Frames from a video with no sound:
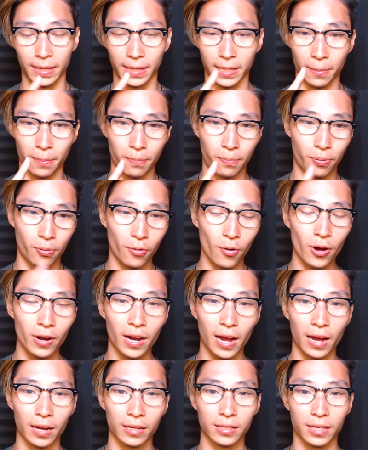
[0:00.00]
The
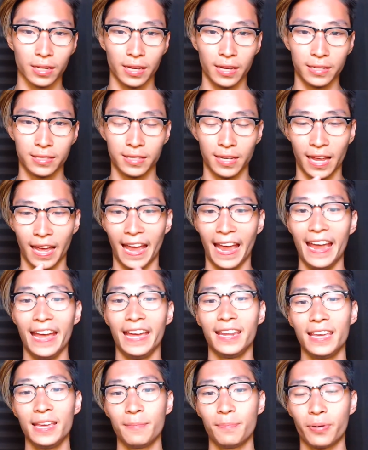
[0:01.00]
product is
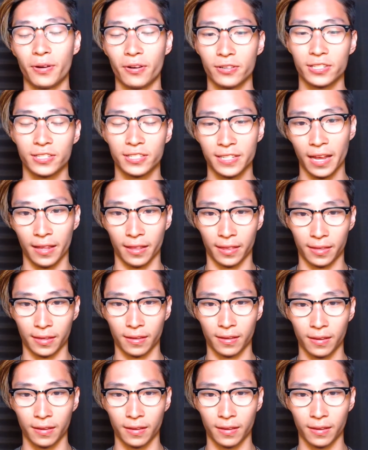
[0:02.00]
80%